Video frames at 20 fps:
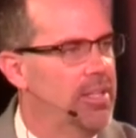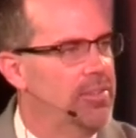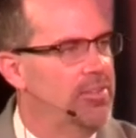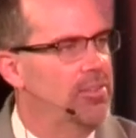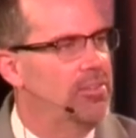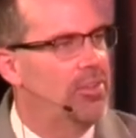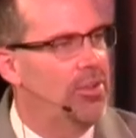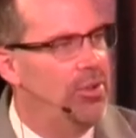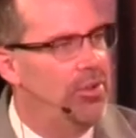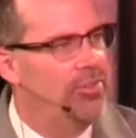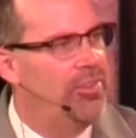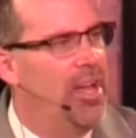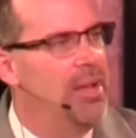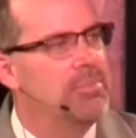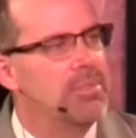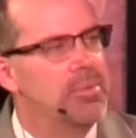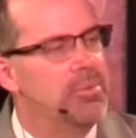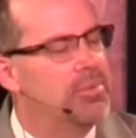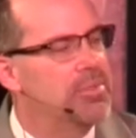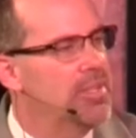It just the whole
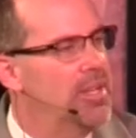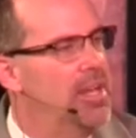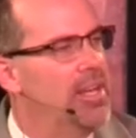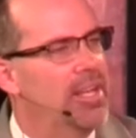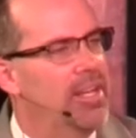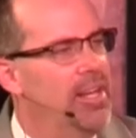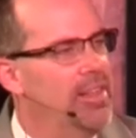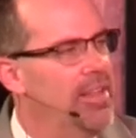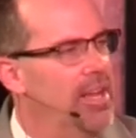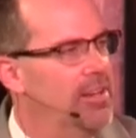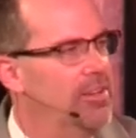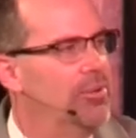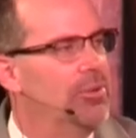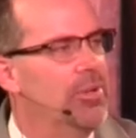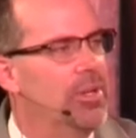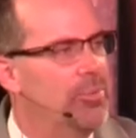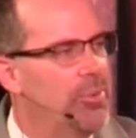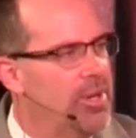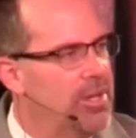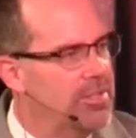time someone was knocking on that
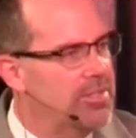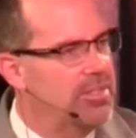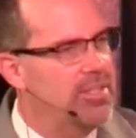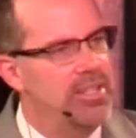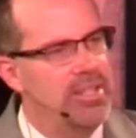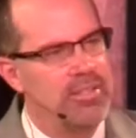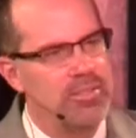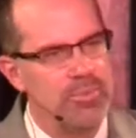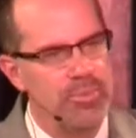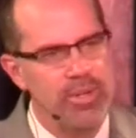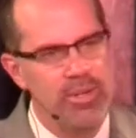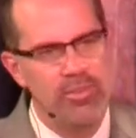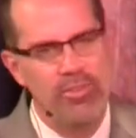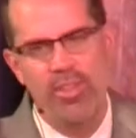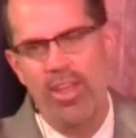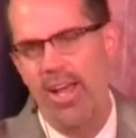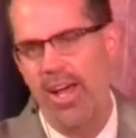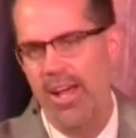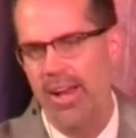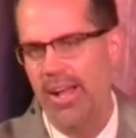door. Where's this?
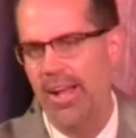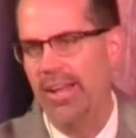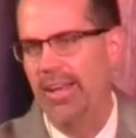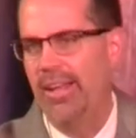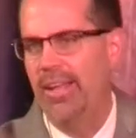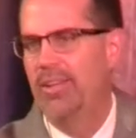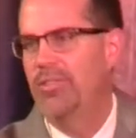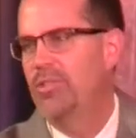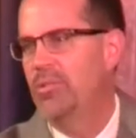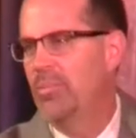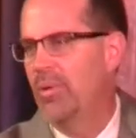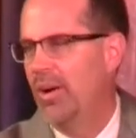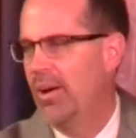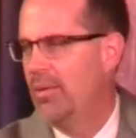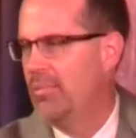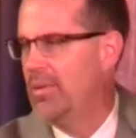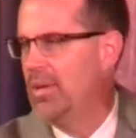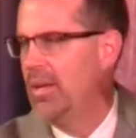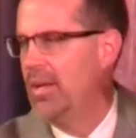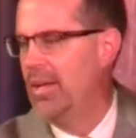Where's that? I need you,
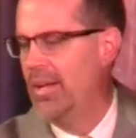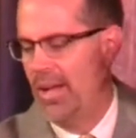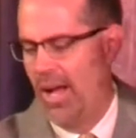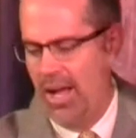mom.